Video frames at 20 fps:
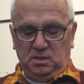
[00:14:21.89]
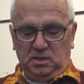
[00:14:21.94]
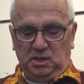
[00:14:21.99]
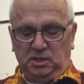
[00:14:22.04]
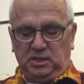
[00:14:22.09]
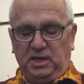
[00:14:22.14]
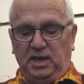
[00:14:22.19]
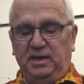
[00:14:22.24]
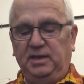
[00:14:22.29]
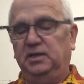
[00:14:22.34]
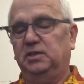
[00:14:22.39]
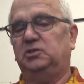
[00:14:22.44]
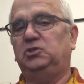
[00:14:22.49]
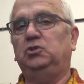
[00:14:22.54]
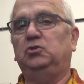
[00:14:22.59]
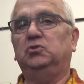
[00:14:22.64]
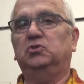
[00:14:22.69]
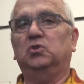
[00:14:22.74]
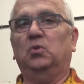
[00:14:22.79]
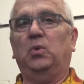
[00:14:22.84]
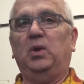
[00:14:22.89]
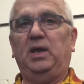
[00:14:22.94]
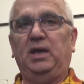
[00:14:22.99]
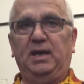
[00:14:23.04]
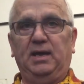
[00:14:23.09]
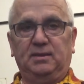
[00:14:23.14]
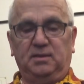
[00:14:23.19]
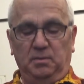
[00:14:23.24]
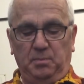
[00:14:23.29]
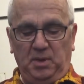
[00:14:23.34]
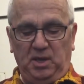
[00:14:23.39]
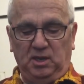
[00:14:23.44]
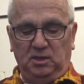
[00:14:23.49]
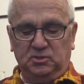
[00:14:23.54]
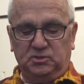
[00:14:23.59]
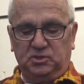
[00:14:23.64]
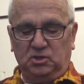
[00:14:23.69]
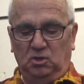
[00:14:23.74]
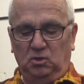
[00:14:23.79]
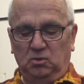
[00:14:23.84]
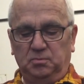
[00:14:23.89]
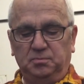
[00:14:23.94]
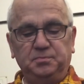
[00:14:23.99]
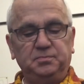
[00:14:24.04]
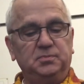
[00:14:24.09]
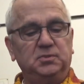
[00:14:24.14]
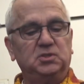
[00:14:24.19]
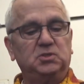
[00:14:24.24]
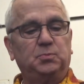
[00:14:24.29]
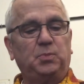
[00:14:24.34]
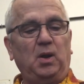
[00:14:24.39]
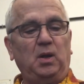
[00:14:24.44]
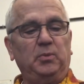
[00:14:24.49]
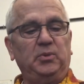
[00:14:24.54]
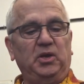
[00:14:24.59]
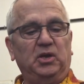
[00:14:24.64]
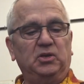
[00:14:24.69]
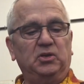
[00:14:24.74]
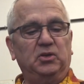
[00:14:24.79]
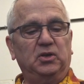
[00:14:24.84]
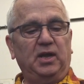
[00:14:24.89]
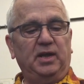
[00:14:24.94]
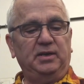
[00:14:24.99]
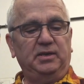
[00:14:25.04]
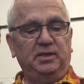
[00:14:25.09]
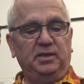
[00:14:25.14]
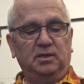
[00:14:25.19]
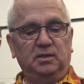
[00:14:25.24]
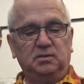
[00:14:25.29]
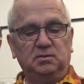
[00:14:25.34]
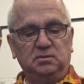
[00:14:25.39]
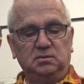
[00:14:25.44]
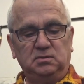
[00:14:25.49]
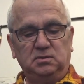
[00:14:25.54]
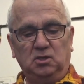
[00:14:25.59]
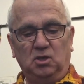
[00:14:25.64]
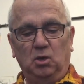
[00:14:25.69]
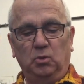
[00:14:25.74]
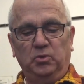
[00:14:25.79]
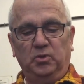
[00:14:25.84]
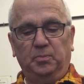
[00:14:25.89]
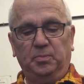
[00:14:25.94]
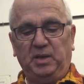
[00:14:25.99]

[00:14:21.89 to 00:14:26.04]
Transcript: it kind of chews away at the metal. So this is probably a good idea to go with the